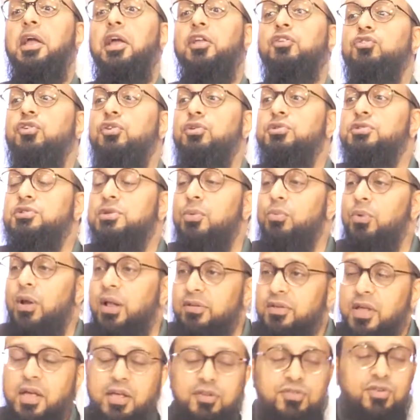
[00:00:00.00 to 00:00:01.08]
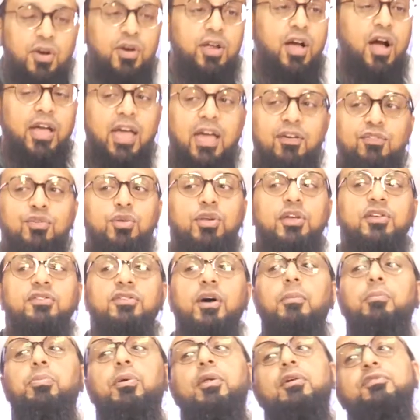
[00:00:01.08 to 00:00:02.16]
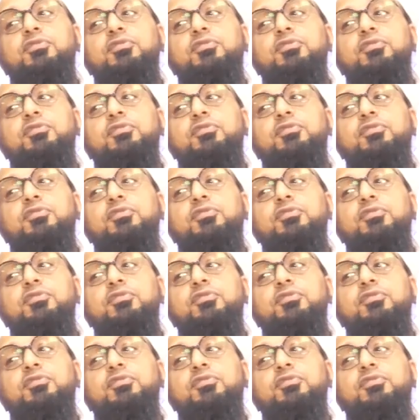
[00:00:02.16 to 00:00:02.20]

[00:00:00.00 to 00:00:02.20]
introduce someone else. Sorry, I gave you an example